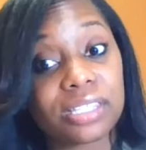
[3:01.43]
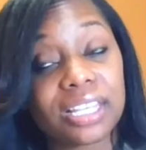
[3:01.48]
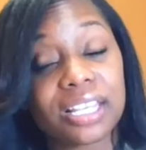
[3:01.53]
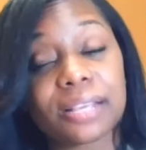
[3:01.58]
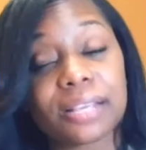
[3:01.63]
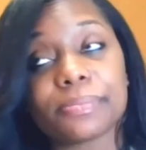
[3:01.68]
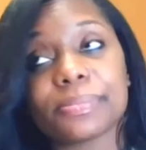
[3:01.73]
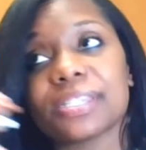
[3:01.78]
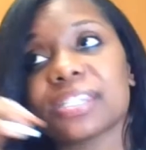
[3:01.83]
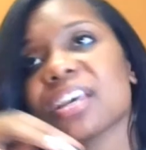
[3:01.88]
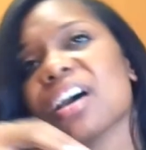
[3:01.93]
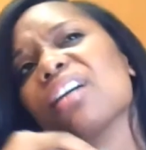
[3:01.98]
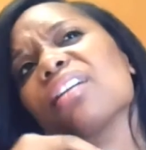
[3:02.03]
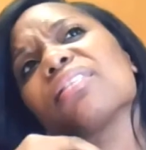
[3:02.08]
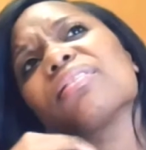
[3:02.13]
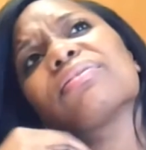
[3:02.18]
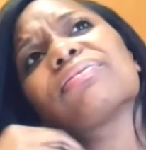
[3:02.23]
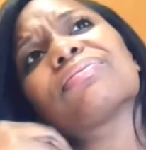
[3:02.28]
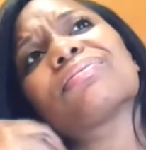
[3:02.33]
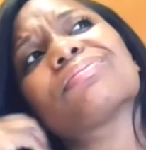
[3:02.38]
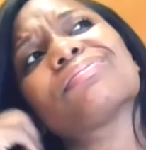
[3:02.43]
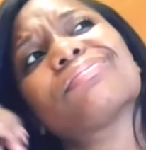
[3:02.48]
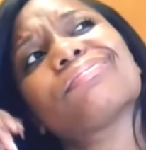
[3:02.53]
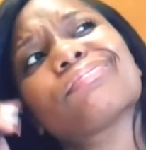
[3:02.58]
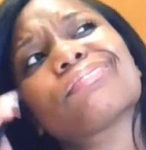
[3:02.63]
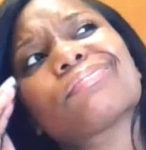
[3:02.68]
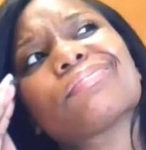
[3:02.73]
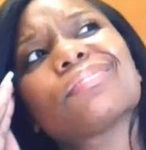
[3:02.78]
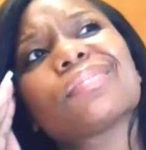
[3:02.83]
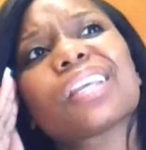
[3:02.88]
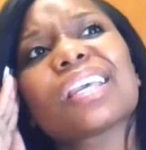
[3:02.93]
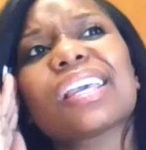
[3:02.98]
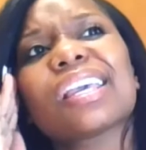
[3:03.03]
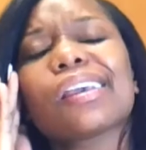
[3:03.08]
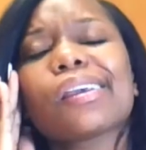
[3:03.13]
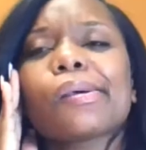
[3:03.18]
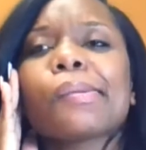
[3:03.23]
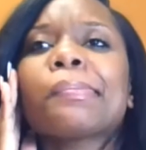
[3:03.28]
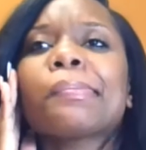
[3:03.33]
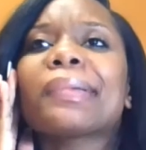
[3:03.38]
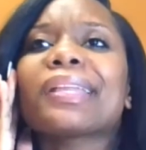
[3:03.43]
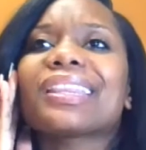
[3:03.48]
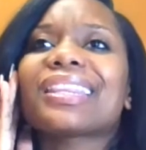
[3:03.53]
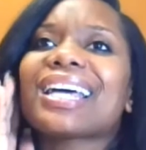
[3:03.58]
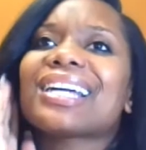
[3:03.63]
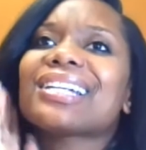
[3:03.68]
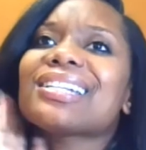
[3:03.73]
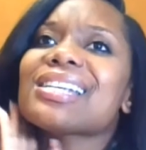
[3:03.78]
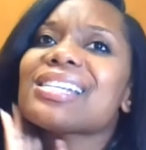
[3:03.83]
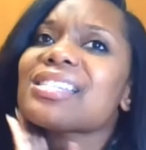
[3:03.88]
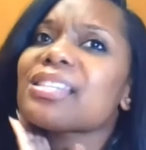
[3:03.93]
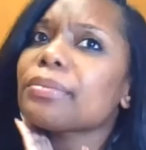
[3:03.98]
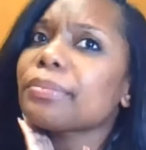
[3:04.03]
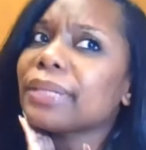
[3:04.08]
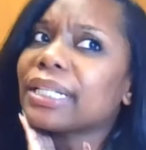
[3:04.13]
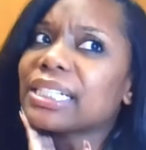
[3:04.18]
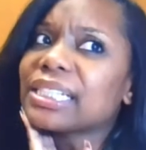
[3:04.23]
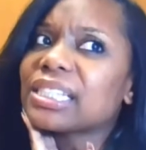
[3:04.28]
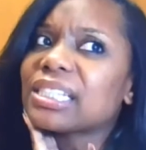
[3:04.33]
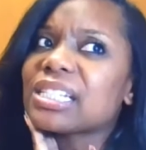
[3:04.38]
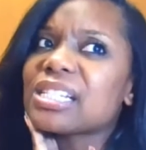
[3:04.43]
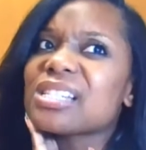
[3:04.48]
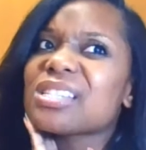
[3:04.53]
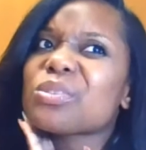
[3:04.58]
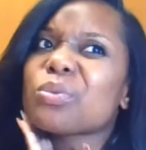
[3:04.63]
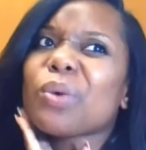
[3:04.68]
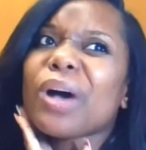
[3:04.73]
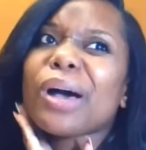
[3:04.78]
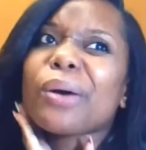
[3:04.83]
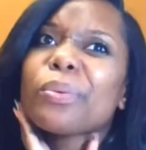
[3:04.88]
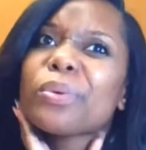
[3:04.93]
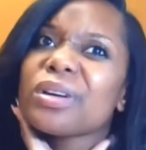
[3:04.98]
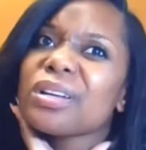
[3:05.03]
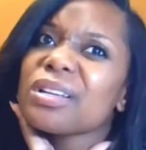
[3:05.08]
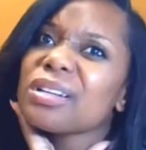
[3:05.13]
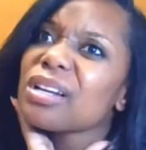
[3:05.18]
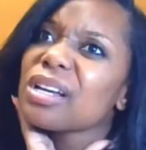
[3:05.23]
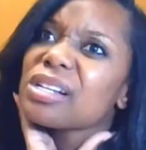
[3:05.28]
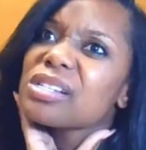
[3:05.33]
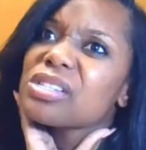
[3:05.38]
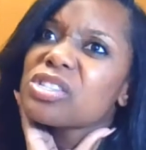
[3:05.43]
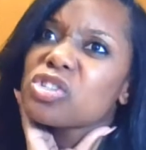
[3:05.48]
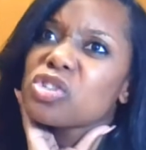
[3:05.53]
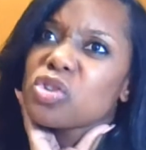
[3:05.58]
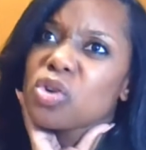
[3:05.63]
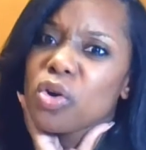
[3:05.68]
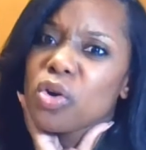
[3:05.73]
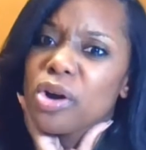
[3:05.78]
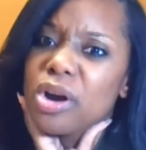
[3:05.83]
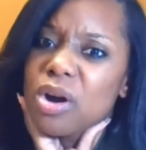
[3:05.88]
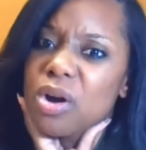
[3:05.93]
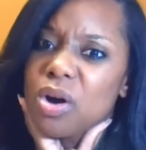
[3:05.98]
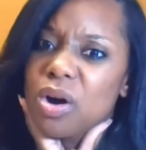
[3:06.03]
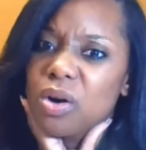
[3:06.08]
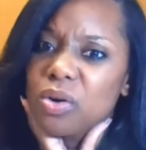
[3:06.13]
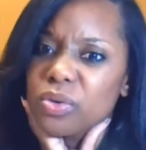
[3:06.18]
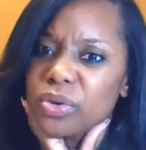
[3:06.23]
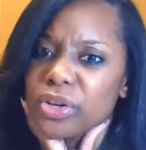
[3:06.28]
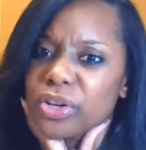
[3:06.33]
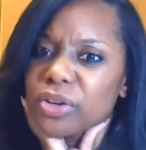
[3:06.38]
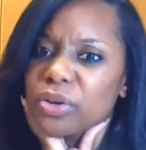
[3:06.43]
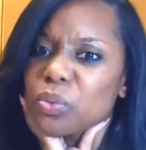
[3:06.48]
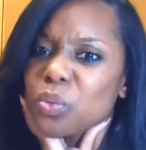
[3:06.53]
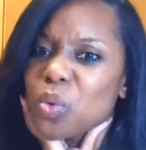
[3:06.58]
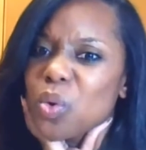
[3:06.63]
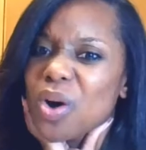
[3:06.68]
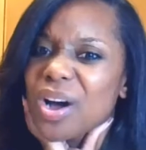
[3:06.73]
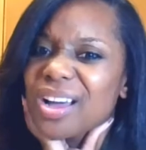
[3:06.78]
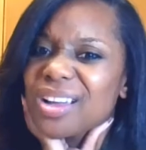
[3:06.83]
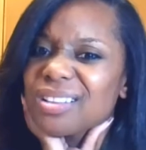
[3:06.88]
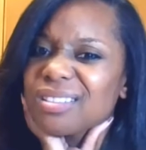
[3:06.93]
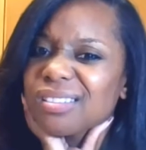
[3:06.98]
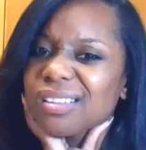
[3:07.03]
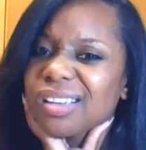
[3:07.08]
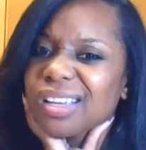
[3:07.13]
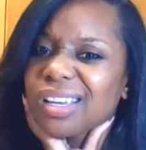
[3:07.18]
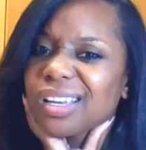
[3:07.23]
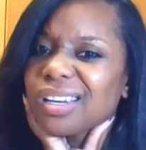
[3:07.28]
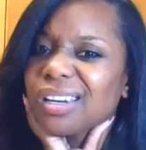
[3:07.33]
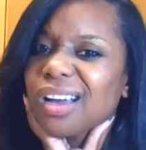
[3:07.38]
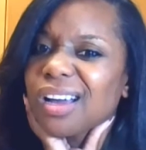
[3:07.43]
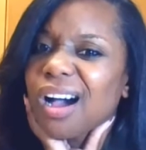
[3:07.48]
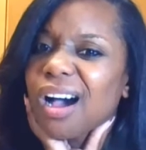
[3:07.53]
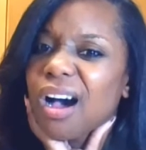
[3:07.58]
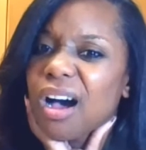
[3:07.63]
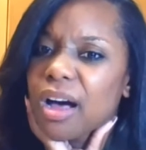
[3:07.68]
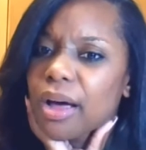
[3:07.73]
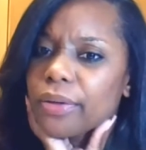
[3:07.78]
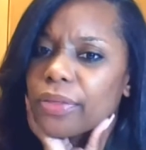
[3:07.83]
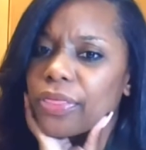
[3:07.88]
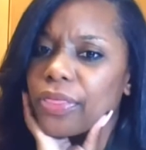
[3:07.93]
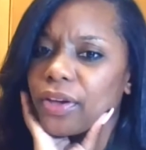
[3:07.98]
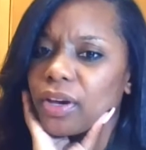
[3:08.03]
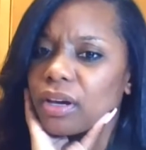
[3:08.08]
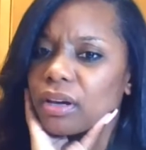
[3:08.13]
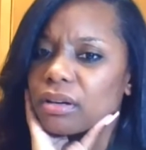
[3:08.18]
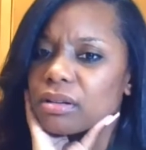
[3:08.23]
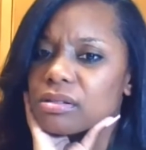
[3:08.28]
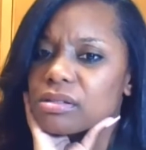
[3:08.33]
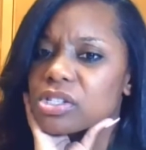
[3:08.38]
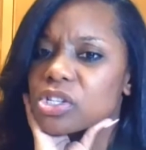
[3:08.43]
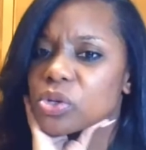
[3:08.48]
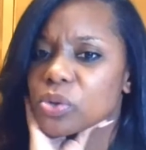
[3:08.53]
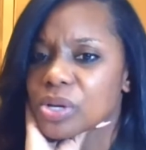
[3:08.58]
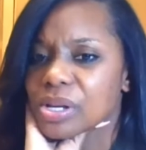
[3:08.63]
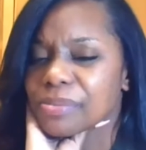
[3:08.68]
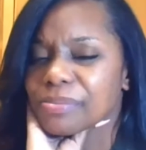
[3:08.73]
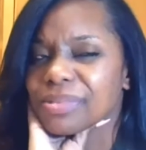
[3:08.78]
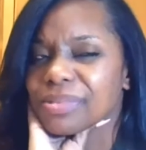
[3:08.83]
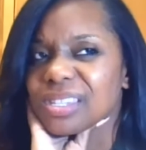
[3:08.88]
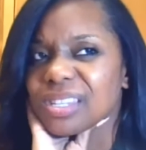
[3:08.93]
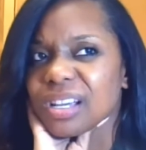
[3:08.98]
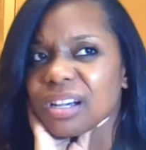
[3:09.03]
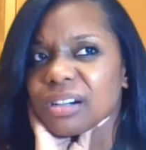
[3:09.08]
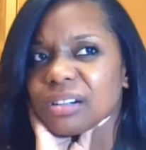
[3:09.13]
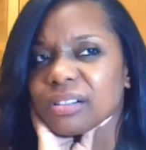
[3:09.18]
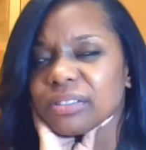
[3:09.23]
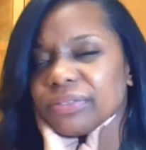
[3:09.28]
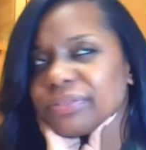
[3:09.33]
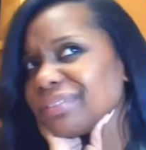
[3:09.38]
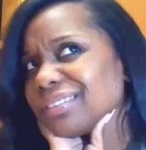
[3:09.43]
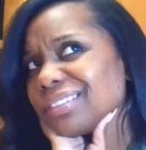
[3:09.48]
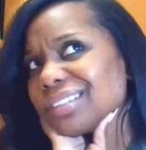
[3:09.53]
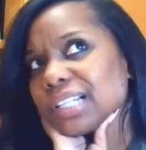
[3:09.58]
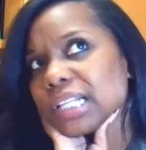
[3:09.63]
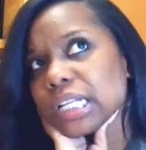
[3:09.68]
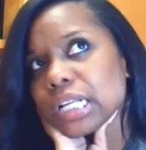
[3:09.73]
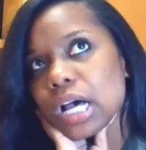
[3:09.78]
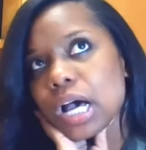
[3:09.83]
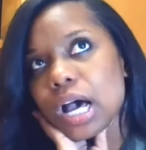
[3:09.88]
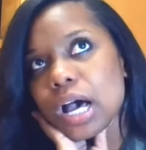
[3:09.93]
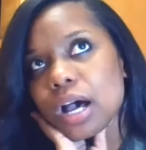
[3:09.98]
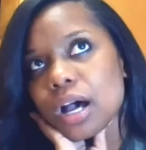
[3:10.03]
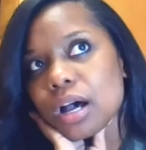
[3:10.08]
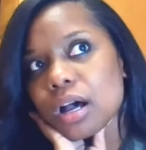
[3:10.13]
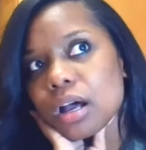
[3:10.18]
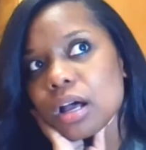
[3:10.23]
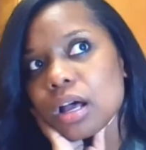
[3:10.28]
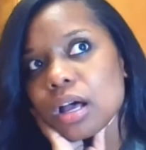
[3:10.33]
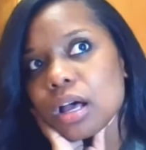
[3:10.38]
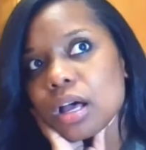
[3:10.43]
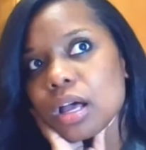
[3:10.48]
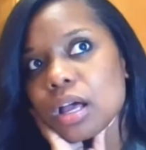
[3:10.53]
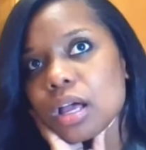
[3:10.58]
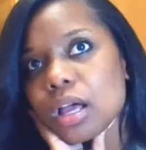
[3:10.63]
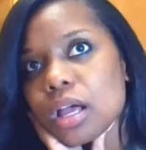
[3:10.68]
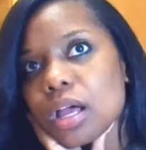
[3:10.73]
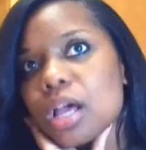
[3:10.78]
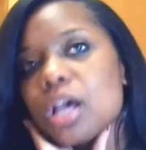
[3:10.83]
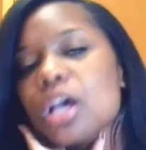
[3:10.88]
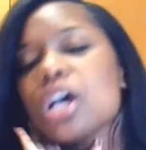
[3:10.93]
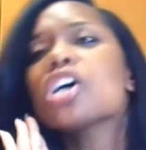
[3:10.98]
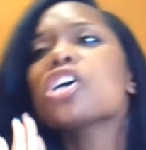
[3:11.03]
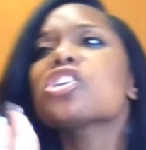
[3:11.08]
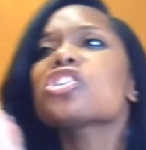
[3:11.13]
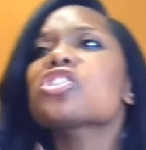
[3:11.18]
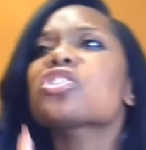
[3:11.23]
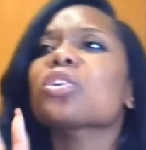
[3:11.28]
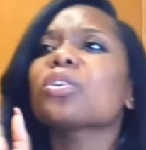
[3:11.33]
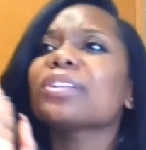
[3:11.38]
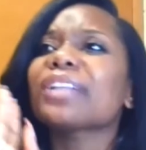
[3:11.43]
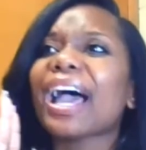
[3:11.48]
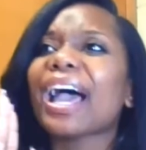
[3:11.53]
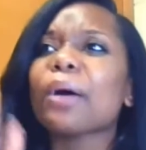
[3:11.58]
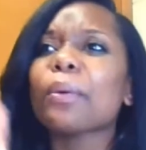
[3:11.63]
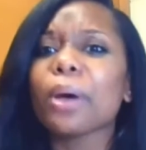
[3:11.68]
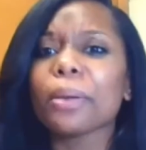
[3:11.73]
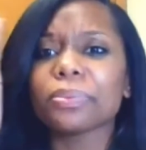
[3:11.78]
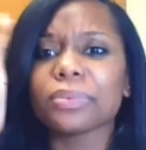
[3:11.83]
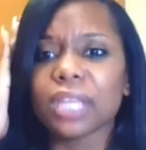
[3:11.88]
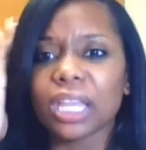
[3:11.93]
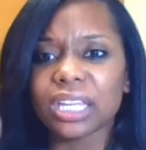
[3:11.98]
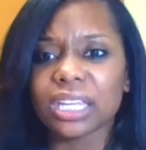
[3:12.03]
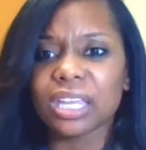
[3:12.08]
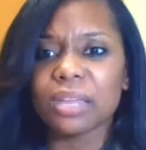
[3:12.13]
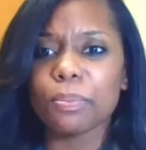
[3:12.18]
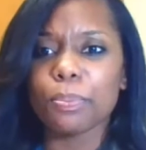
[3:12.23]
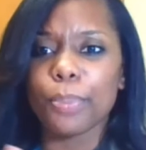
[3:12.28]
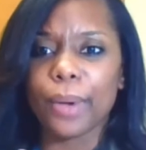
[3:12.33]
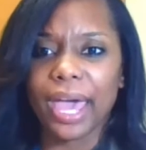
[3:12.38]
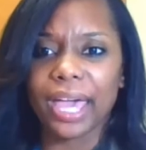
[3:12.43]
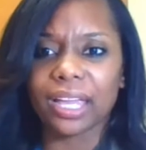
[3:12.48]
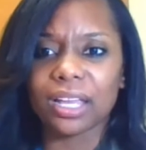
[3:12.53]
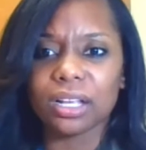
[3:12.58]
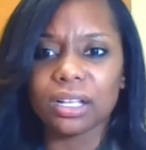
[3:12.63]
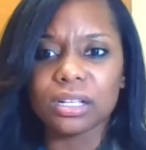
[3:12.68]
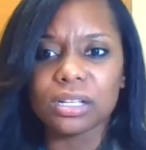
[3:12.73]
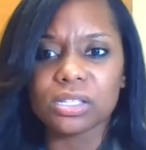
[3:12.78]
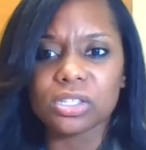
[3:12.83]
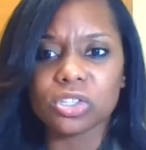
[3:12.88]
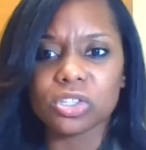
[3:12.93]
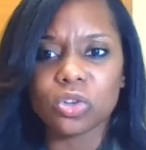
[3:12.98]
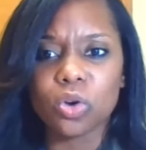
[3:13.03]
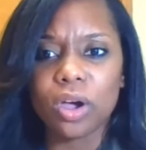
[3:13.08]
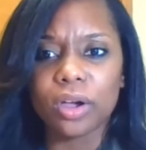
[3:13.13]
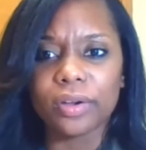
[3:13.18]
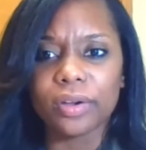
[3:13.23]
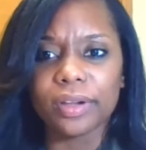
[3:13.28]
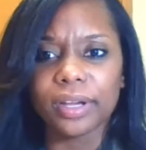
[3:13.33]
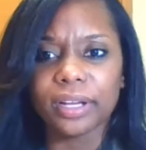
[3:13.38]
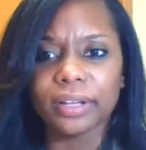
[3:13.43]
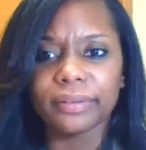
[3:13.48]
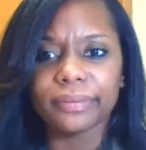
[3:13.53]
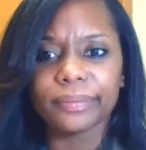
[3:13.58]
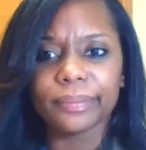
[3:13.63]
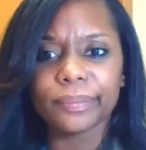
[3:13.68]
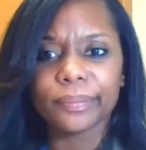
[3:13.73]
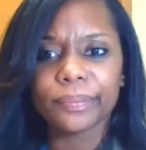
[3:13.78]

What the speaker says: to himself. But that doesn't make sense. Why would a store owner want an author to himself? Nah. So now I'm thinking back in the story